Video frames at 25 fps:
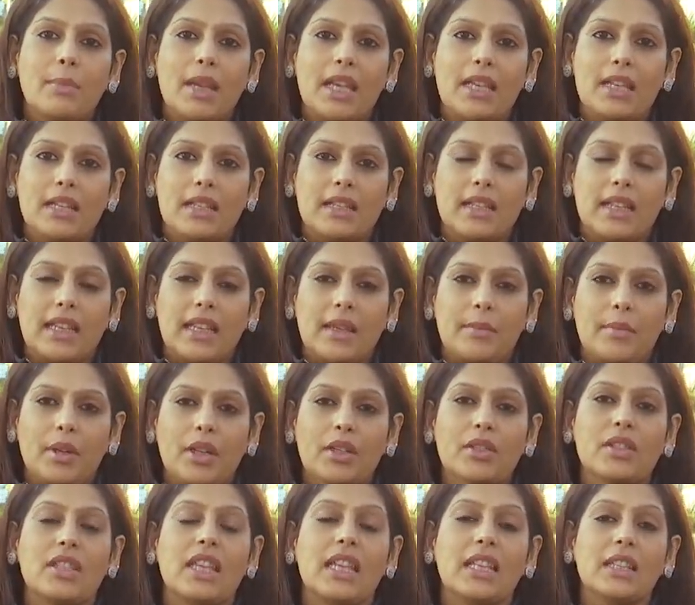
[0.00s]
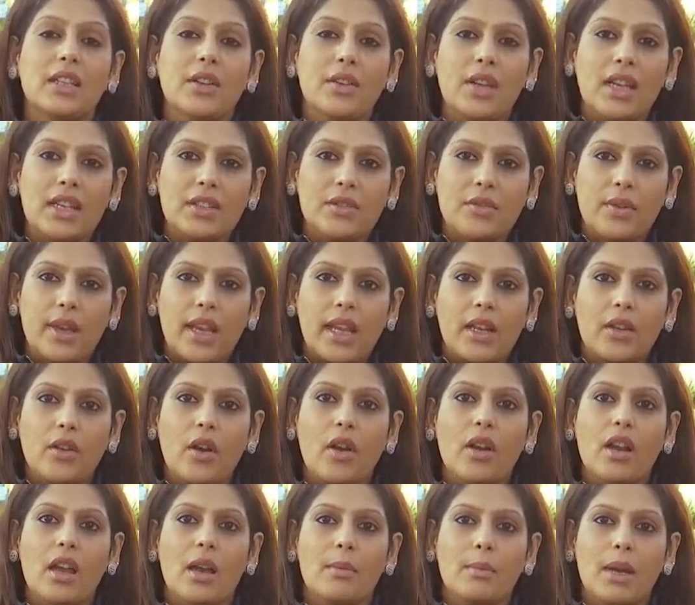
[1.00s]
immediately because neither Israel
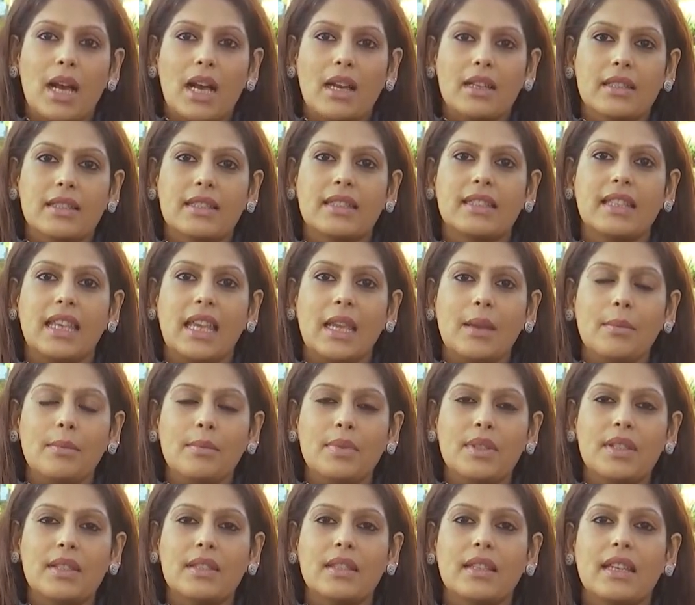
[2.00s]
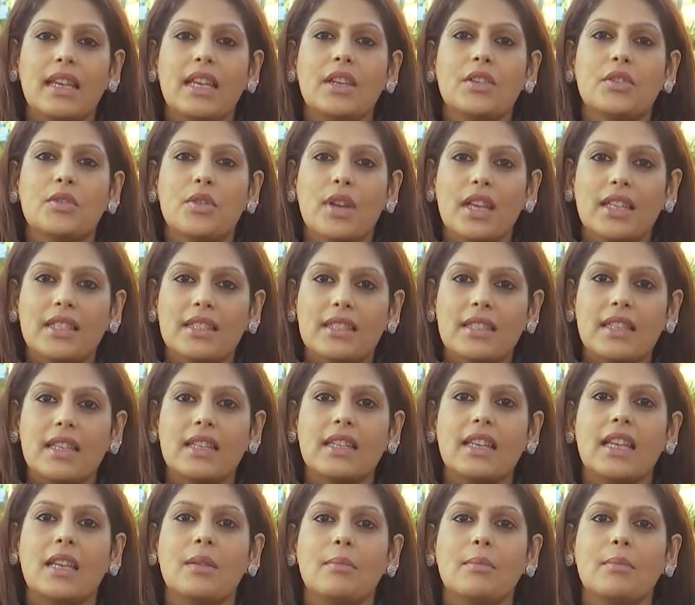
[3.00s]
nor Hamas seems interested